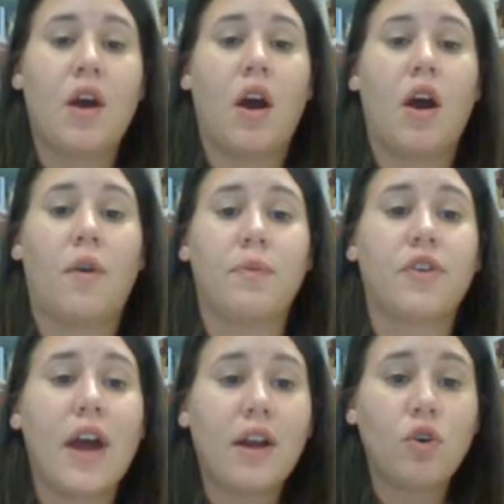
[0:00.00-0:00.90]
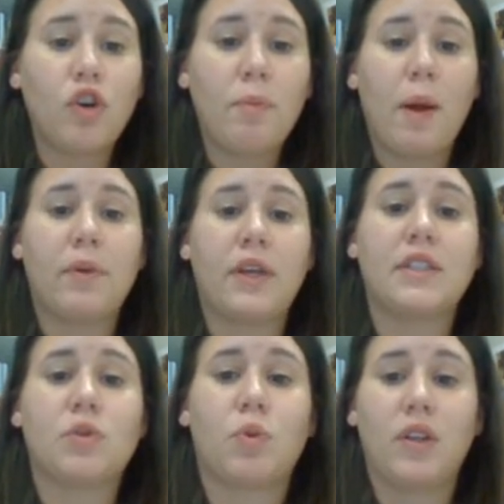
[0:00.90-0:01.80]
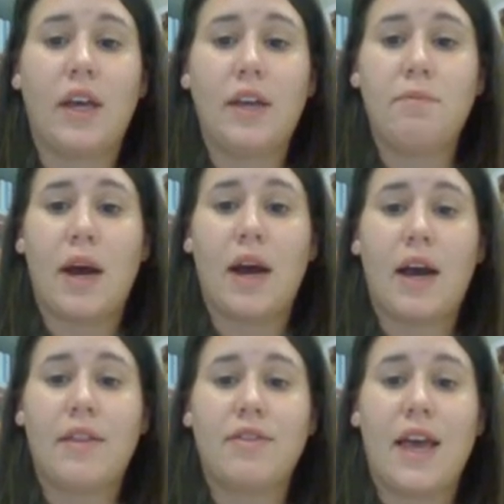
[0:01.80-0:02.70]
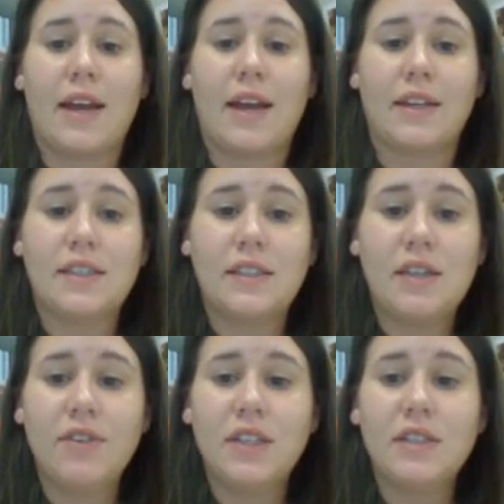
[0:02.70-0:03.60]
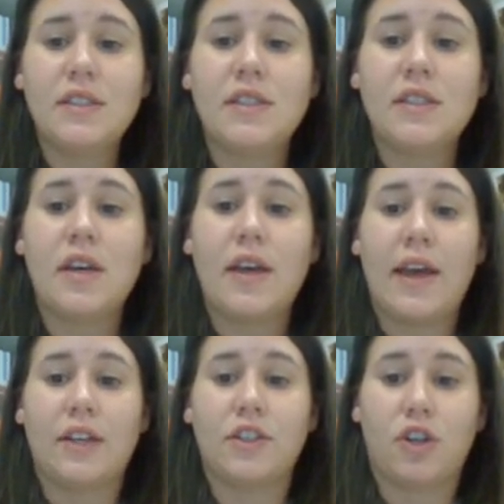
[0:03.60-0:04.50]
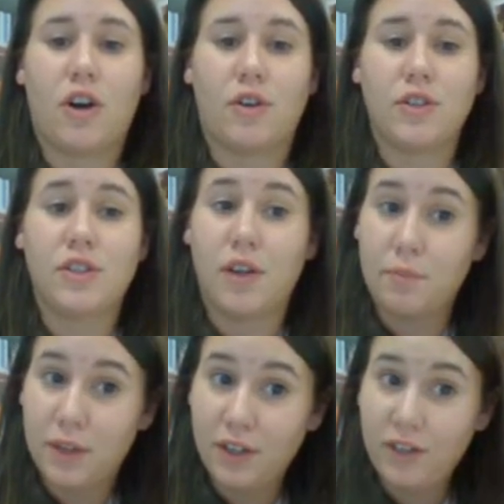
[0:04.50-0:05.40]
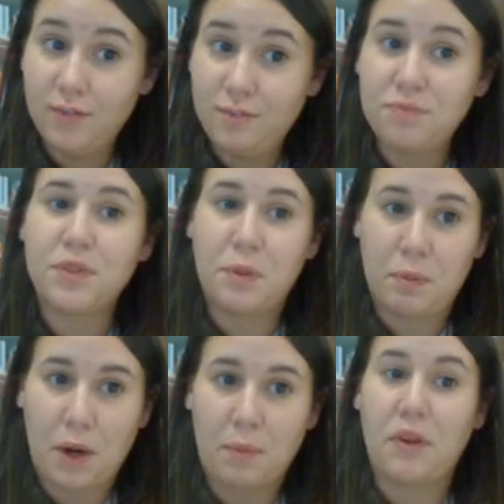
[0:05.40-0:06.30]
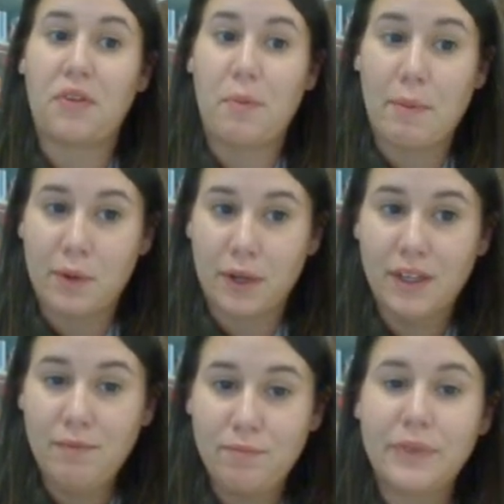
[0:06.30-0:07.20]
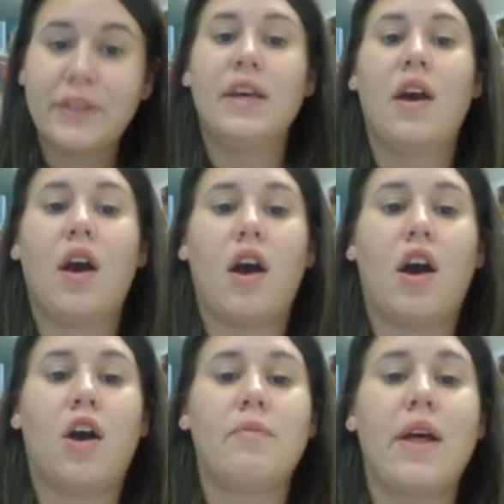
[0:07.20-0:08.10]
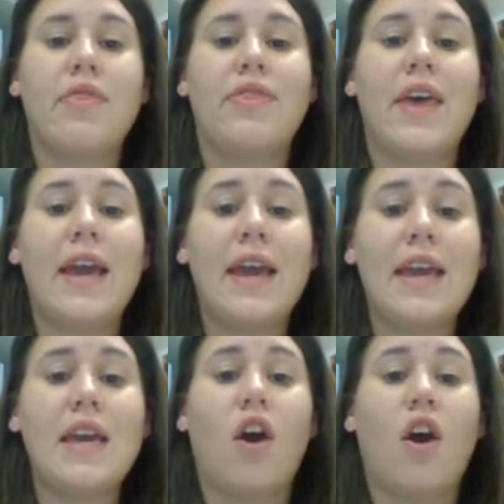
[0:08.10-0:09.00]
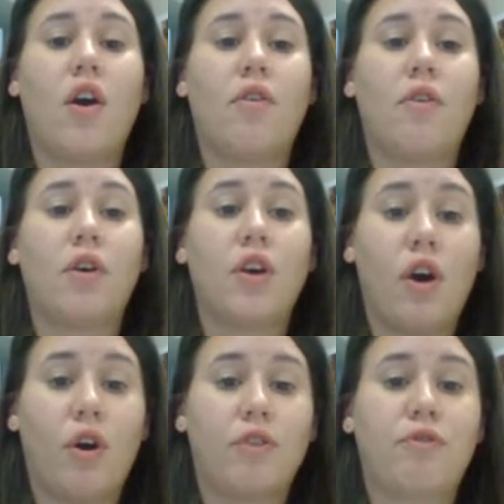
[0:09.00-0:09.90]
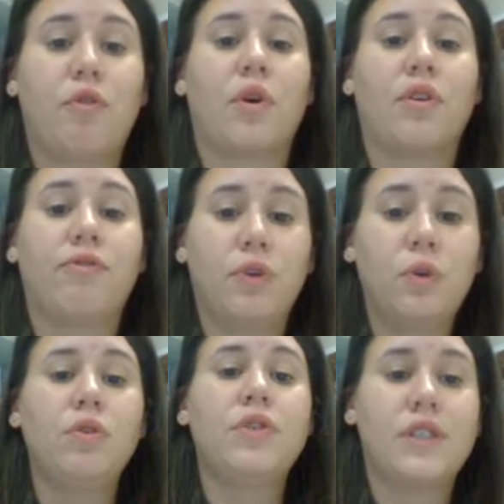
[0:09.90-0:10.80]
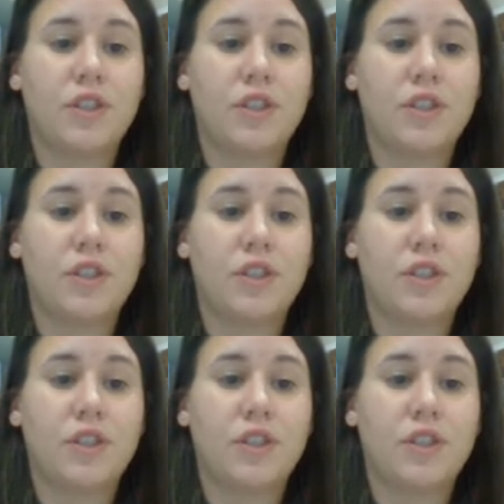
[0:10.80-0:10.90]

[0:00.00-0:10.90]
The Radical Republicans were led by Thaddeus Stevens and Charles Sumner. You probably remember him. They called for full